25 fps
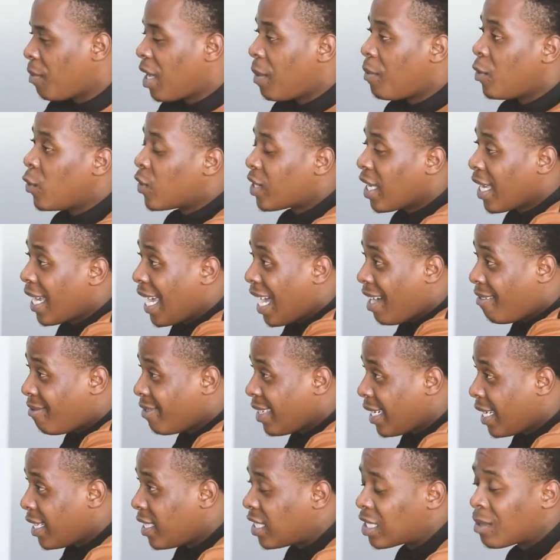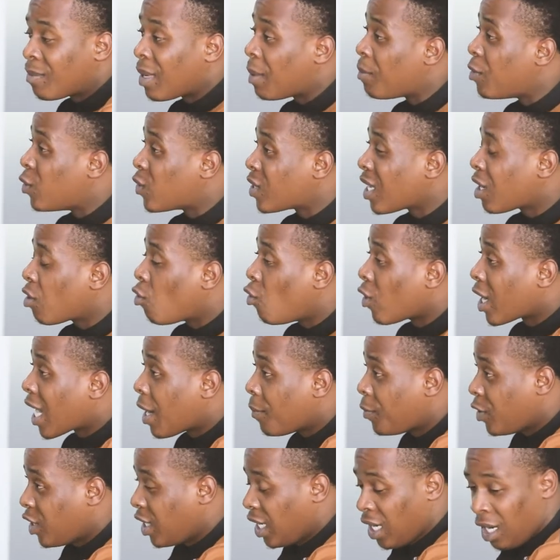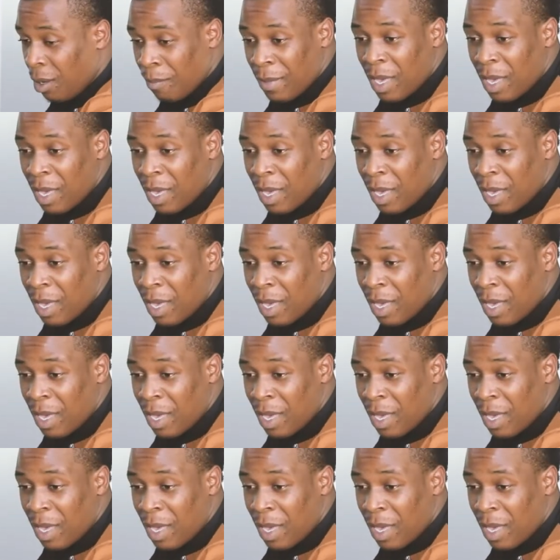Maybe you say governance, maybe you say corruption,